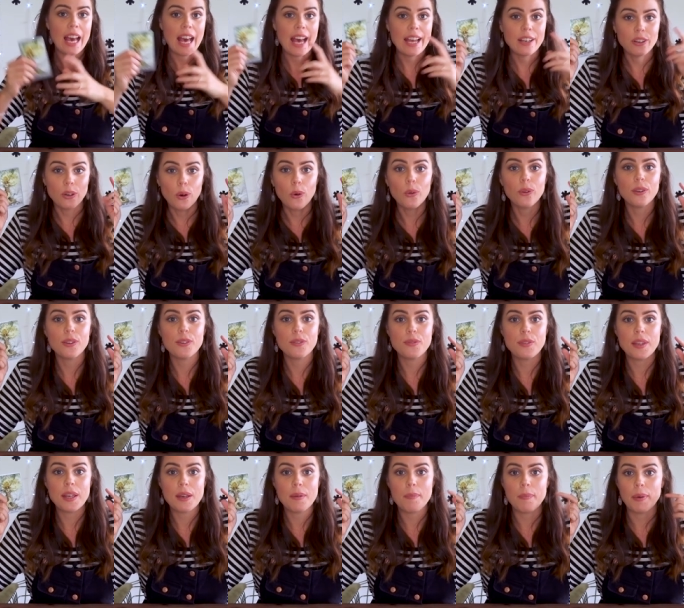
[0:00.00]
and all
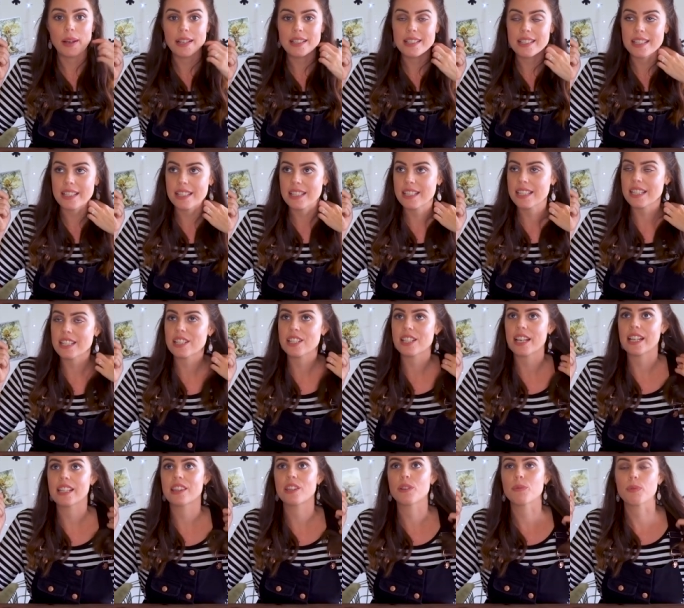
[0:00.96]
of the abundance. It's
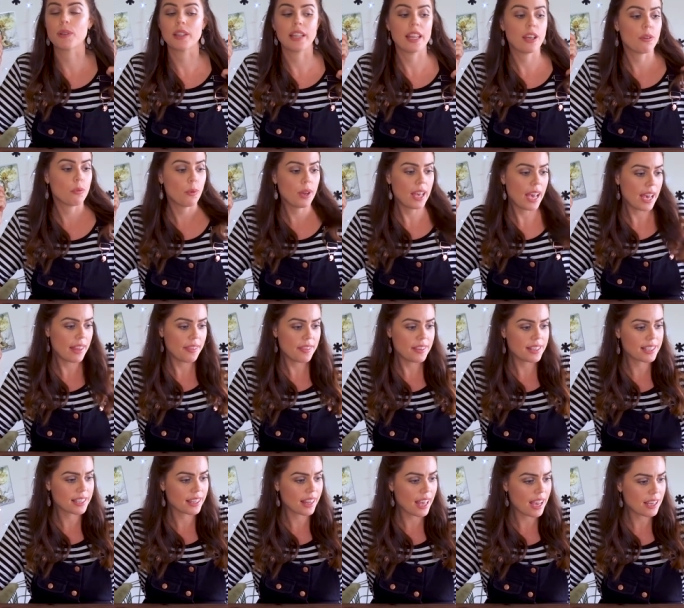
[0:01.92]
like the relief. We had
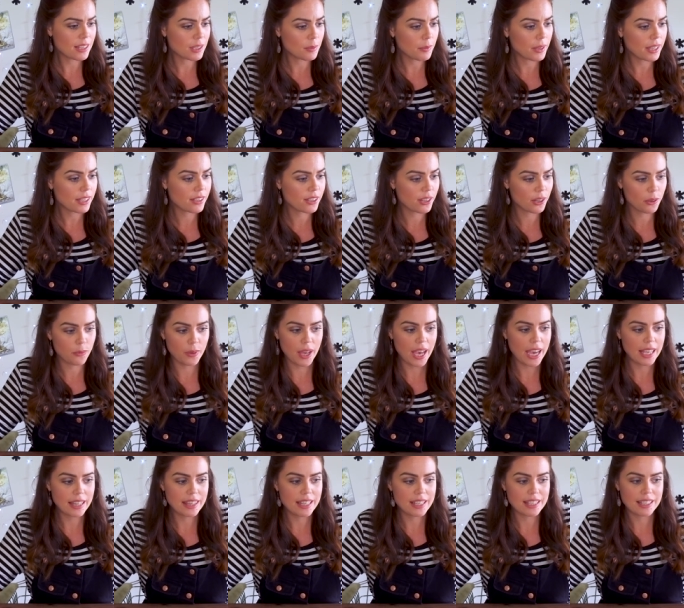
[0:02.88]
this last week too. We
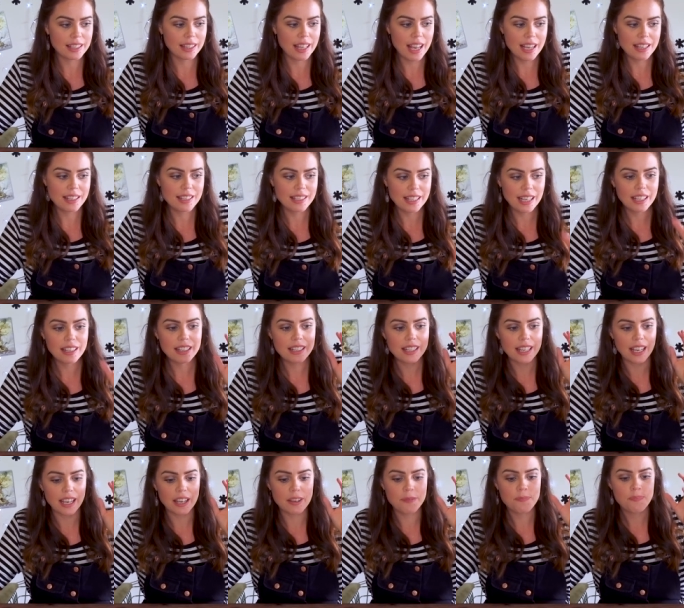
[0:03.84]
had this last
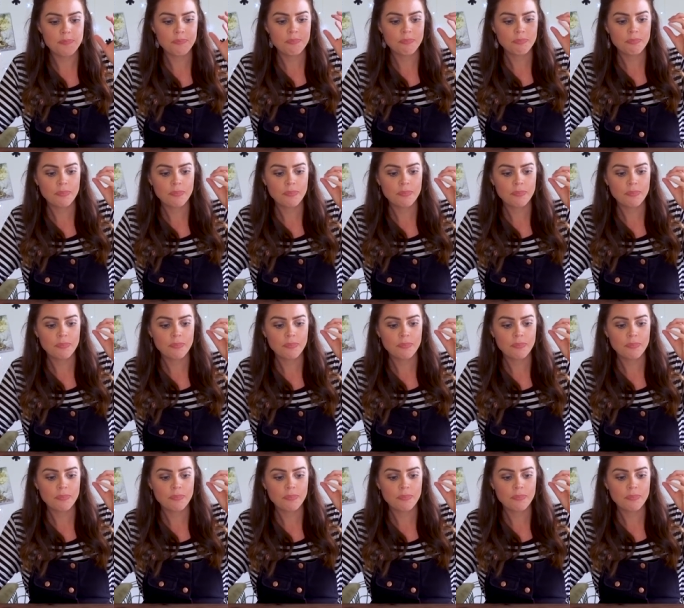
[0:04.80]
Saturday.